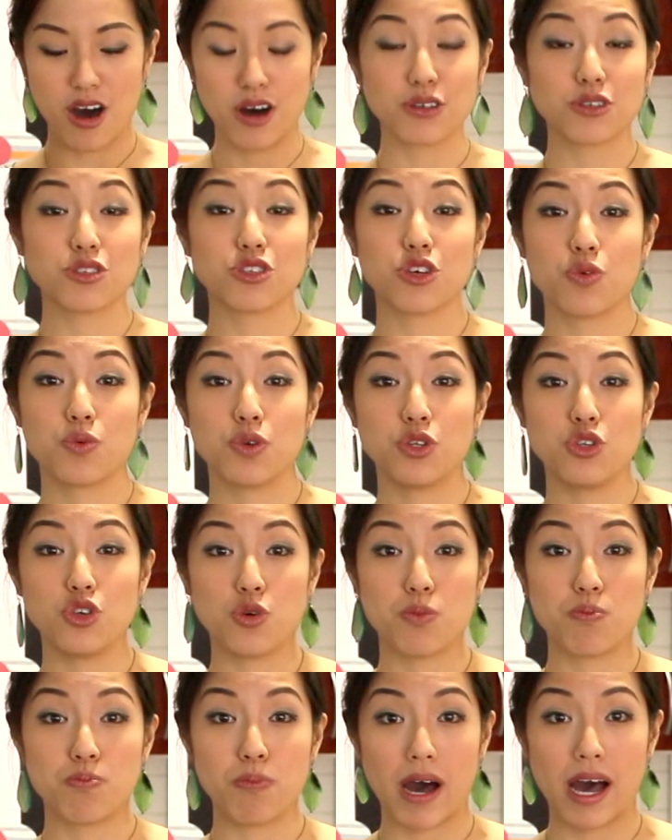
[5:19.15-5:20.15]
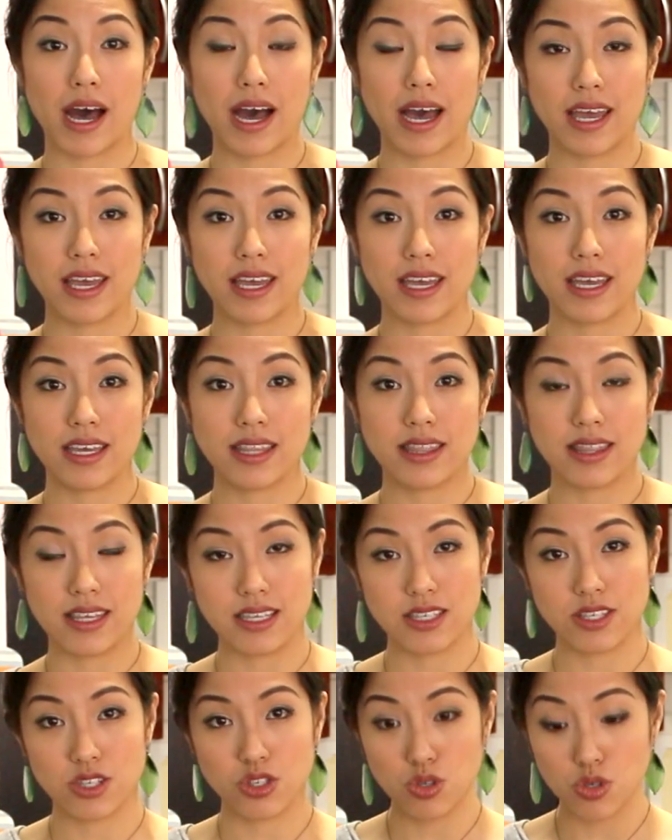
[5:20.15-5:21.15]
Also, when you buy
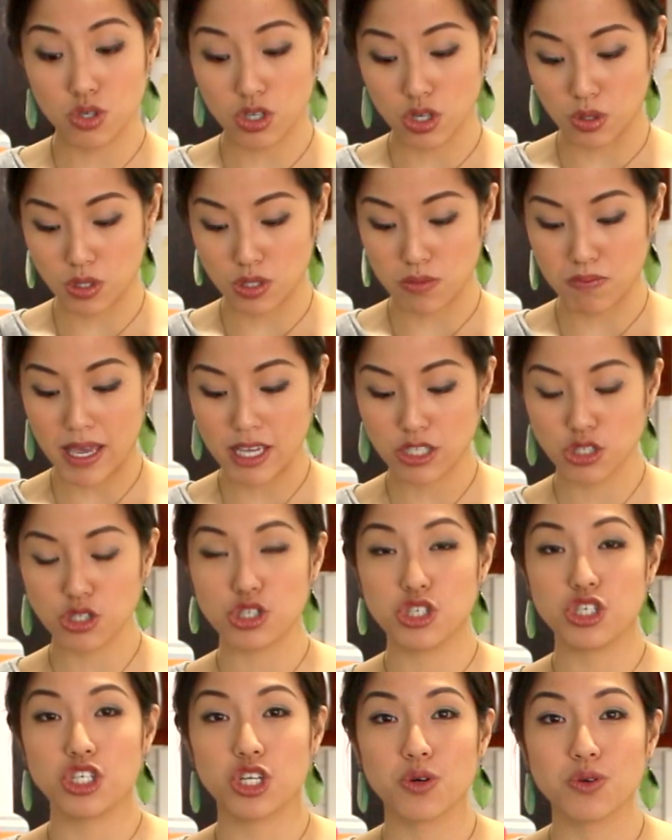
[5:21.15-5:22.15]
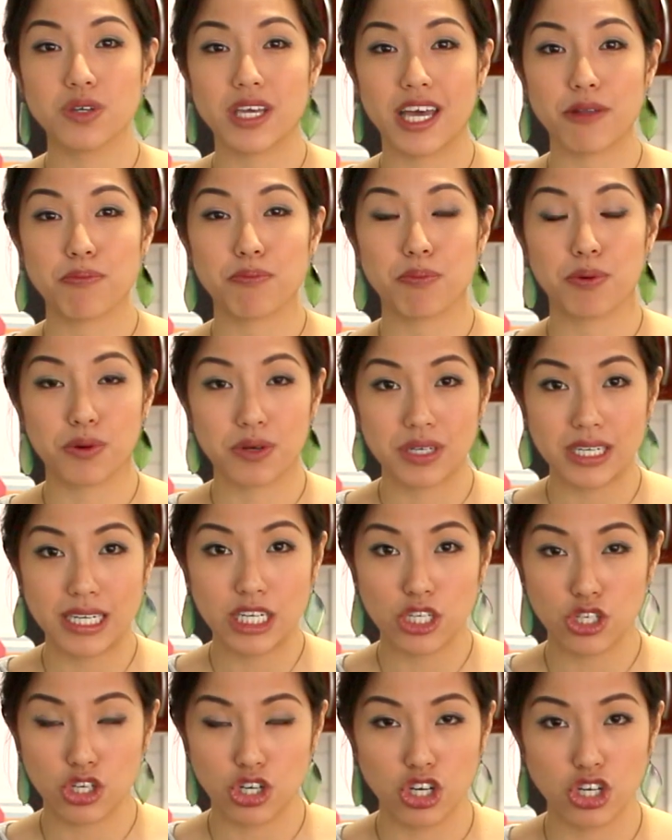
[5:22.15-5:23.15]
these noodles, make sure you don't get
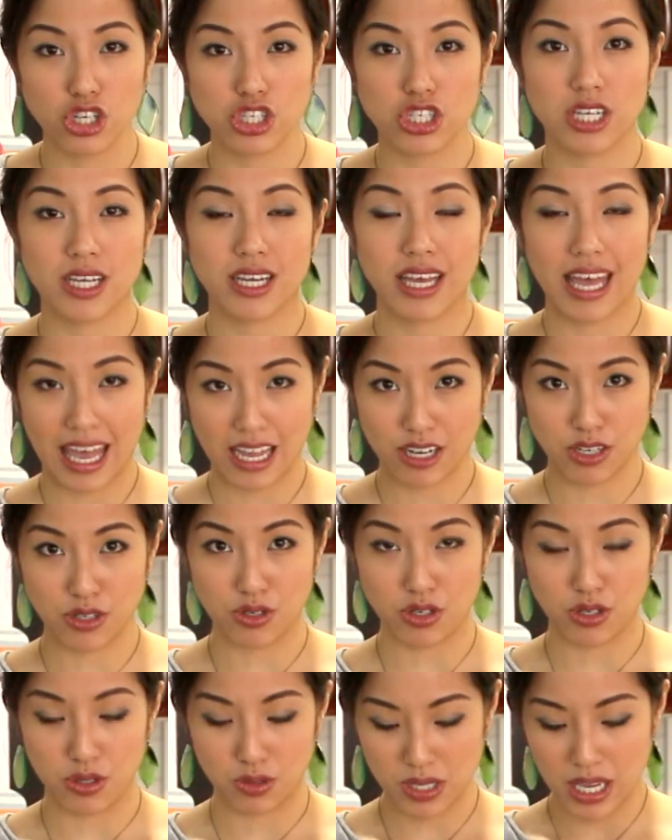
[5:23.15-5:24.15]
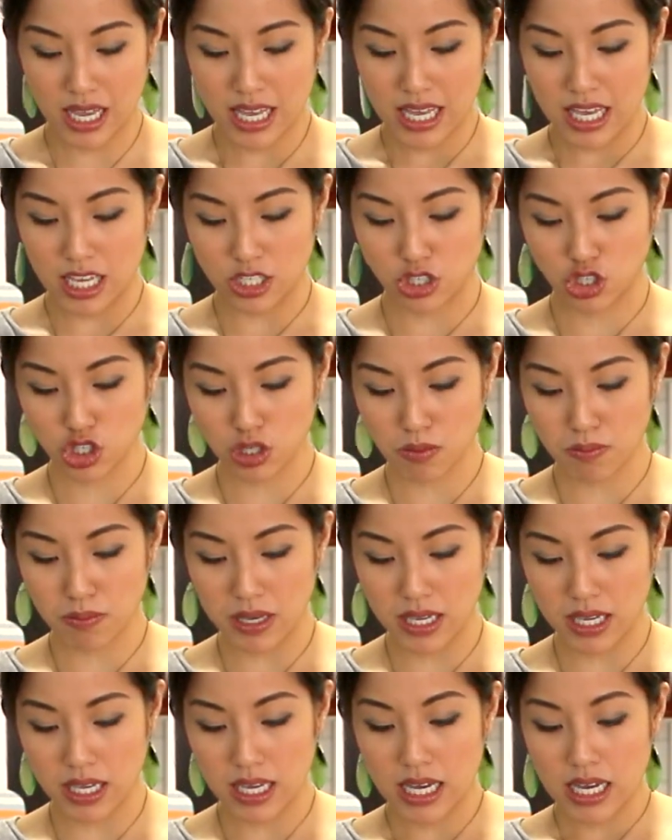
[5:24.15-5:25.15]
pre-cooked egg noodles. It should
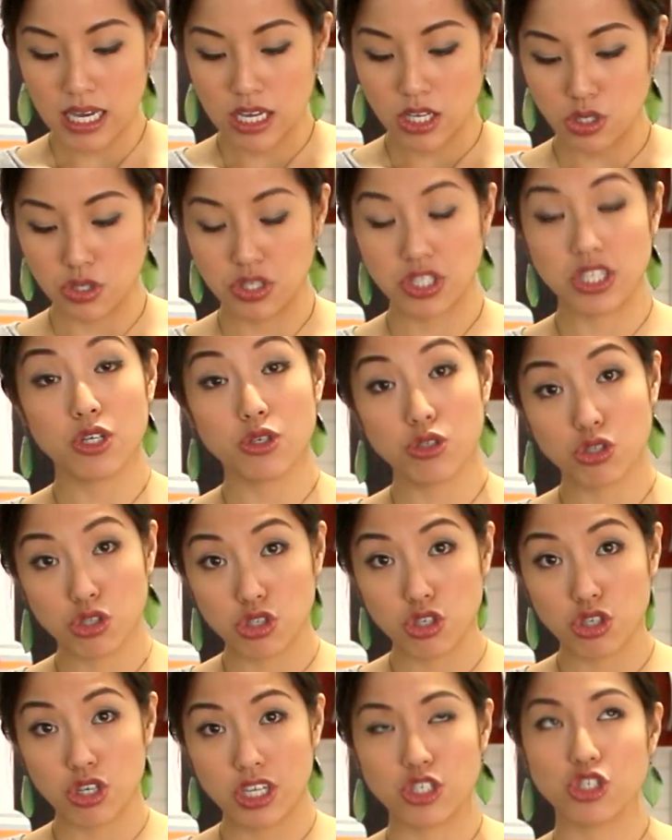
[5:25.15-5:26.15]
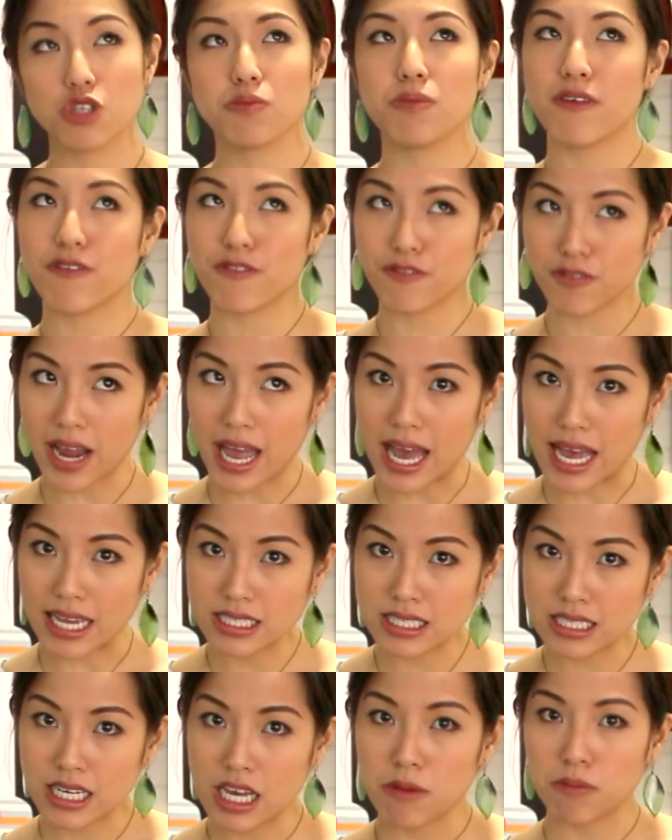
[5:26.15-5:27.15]
be, it should be
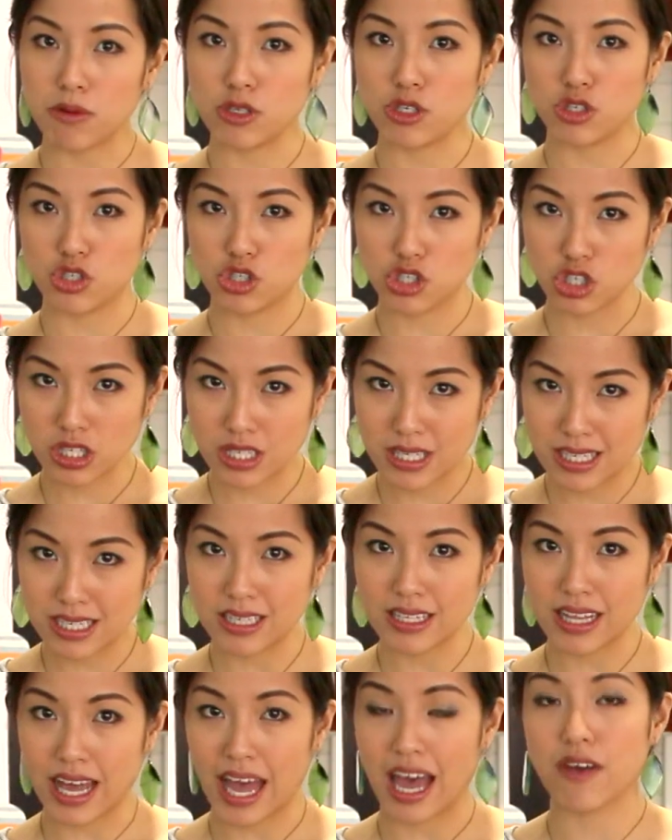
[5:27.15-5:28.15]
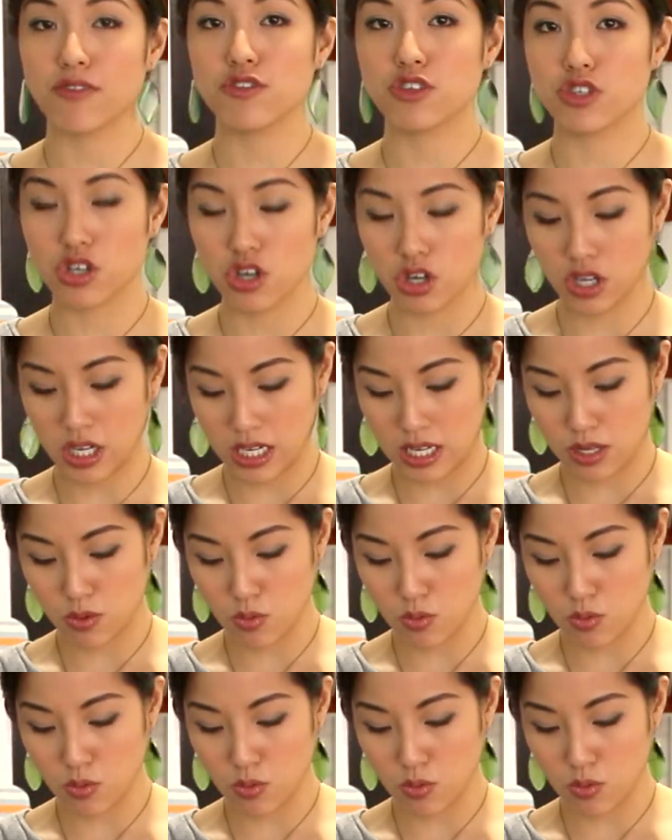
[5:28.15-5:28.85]
fresh, but you should still have to cook it